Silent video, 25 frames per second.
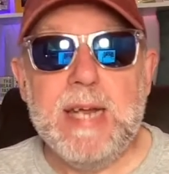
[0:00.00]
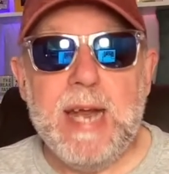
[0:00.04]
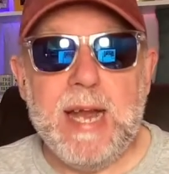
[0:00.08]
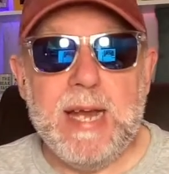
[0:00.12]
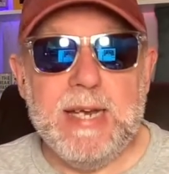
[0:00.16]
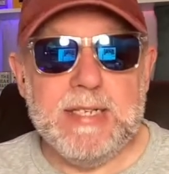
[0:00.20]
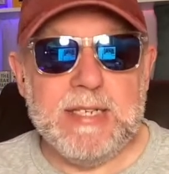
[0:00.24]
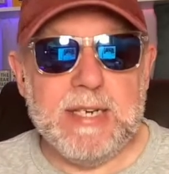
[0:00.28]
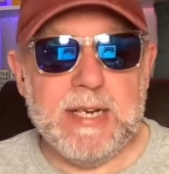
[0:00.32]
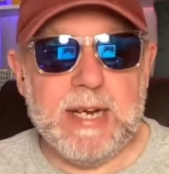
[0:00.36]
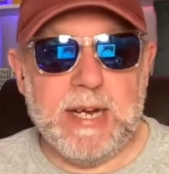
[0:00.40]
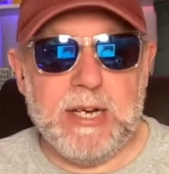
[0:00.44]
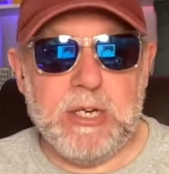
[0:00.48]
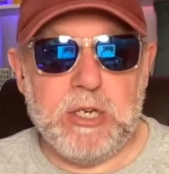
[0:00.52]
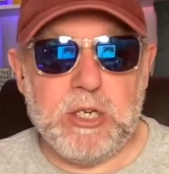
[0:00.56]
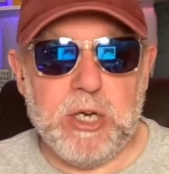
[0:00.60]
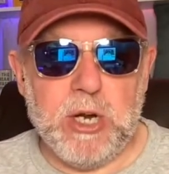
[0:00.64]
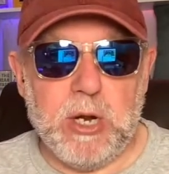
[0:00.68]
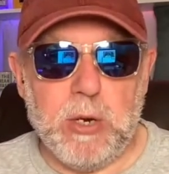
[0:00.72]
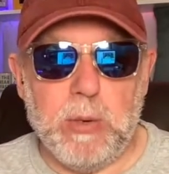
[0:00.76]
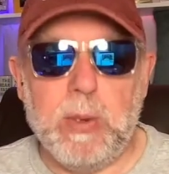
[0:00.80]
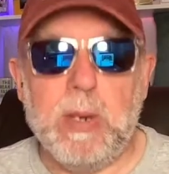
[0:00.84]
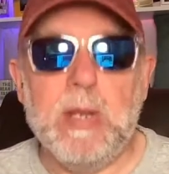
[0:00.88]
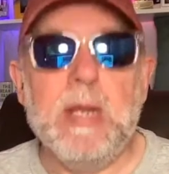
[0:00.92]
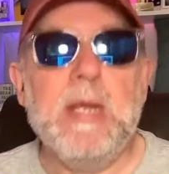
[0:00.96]
In today's
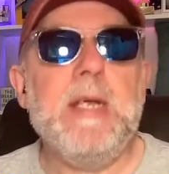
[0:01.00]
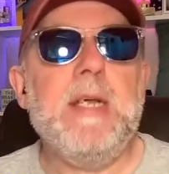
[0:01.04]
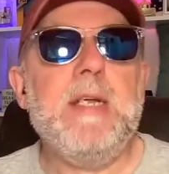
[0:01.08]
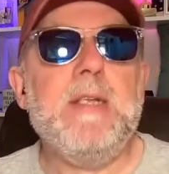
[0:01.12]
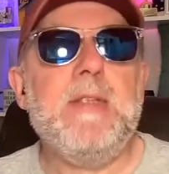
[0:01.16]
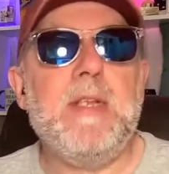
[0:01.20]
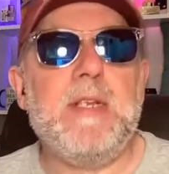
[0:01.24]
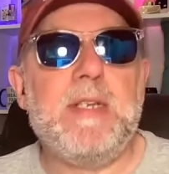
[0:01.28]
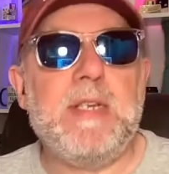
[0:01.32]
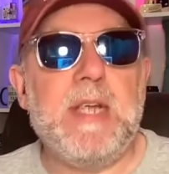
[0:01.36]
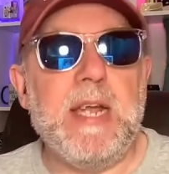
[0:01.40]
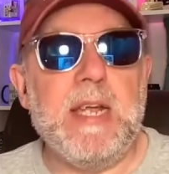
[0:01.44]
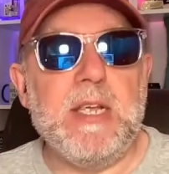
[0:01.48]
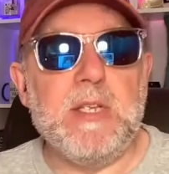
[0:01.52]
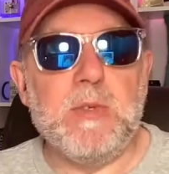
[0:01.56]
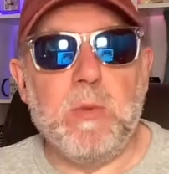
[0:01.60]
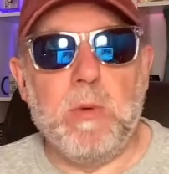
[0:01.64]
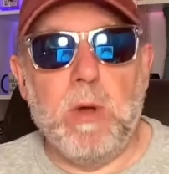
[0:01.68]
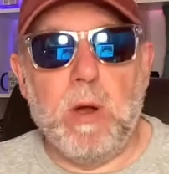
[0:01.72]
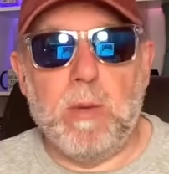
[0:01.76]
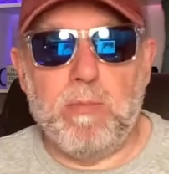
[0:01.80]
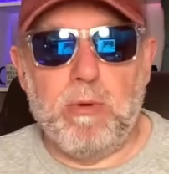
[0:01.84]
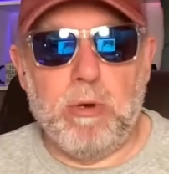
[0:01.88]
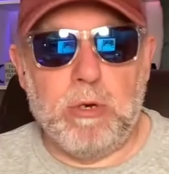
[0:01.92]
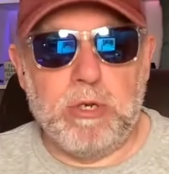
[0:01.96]
show, the
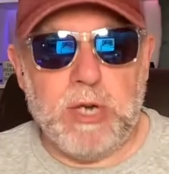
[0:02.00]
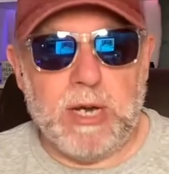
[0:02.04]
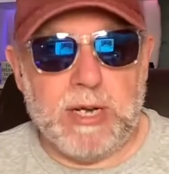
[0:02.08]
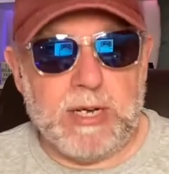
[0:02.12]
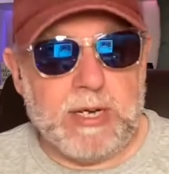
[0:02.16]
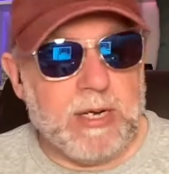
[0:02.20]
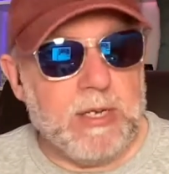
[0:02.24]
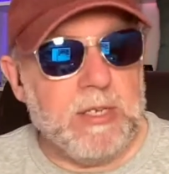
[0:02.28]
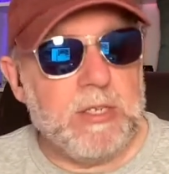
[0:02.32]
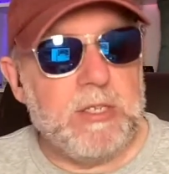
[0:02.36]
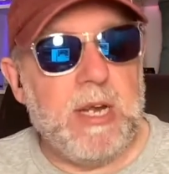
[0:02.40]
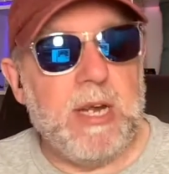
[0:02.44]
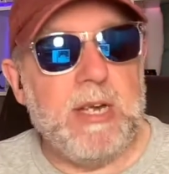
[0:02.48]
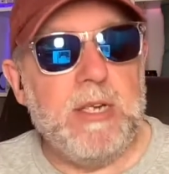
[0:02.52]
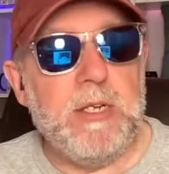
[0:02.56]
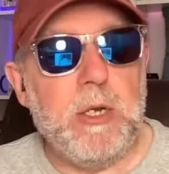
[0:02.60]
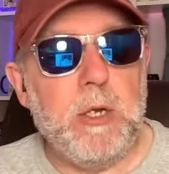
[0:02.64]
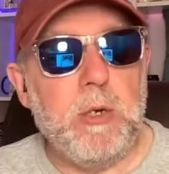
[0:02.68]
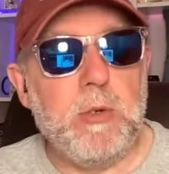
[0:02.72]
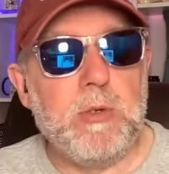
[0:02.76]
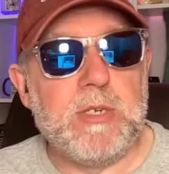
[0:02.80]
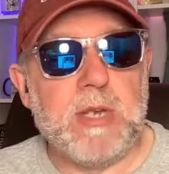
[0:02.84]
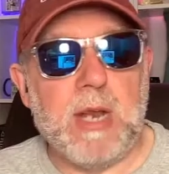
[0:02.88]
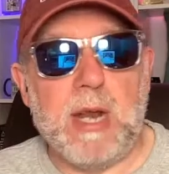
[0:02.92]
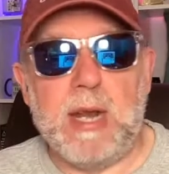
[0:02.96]
Teesworks project
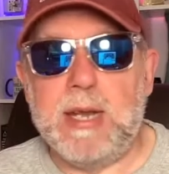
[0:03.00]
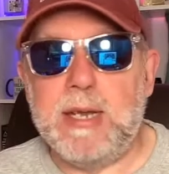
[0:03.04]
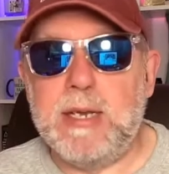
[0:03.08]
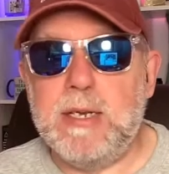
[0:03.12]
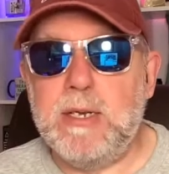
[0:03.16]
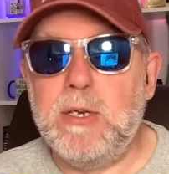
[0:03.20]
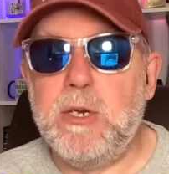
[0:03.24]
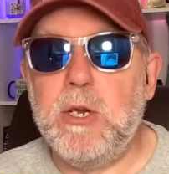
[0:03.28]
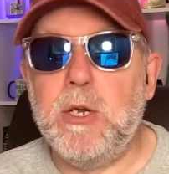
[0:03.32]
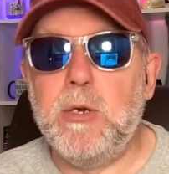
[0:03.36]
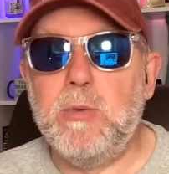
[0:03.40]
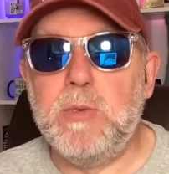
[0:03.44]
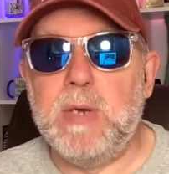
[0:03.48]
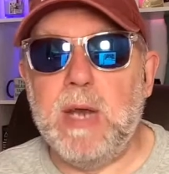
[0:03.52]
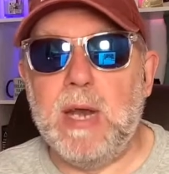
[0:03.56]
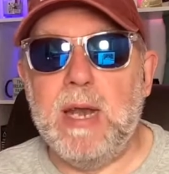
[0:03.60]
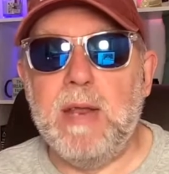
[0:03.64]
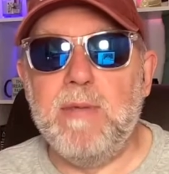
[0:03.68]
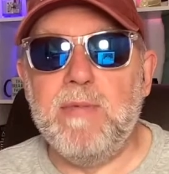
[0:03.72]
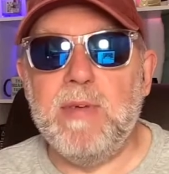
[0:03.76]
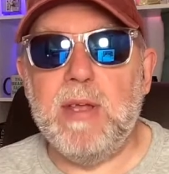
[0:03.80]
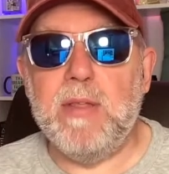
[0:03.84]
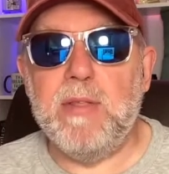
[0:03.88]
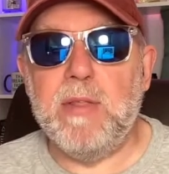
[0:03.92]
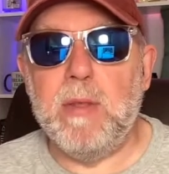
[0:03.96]
continues to
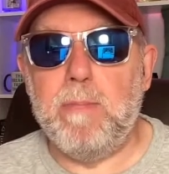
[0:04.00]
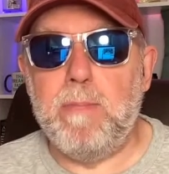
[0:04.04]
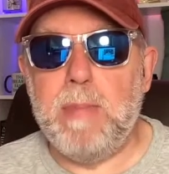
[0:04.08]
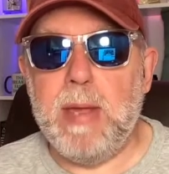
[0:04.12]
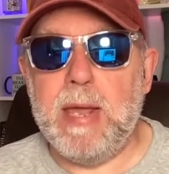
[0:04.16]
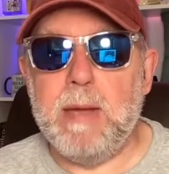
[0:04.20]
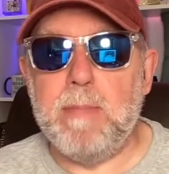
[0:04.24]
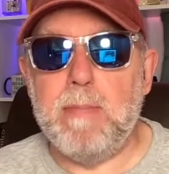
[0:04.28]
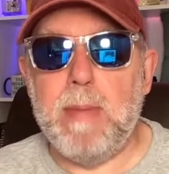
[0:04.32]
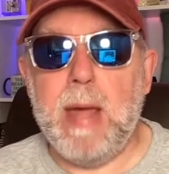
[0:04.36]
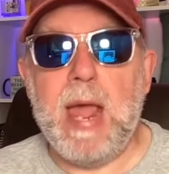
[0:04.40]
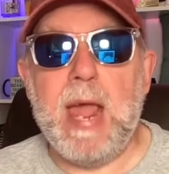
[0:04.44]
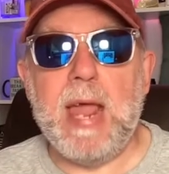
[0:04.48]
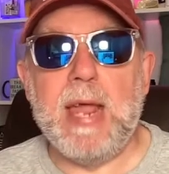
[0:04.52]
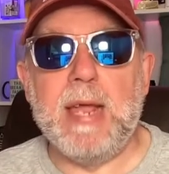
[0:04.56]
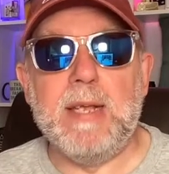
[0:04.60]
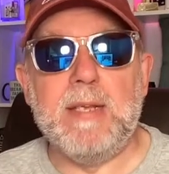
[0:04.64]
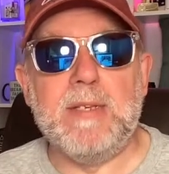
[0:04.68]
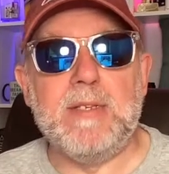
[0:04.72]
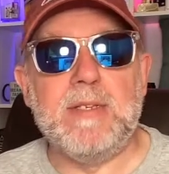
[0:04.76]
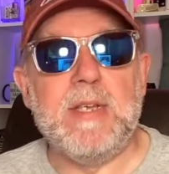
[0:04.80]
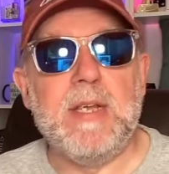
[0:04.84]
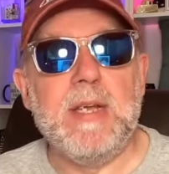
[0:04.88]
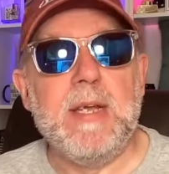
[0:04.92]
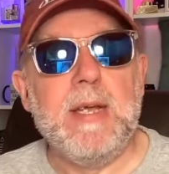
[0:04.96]
deliver the big
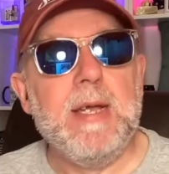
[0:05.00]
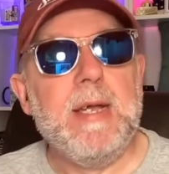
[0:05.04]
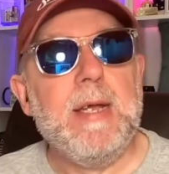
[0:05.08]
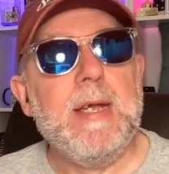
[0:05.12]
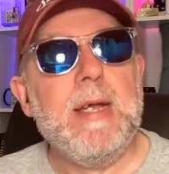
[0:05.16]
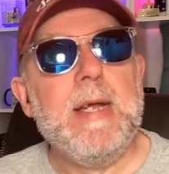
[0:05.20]
bangs.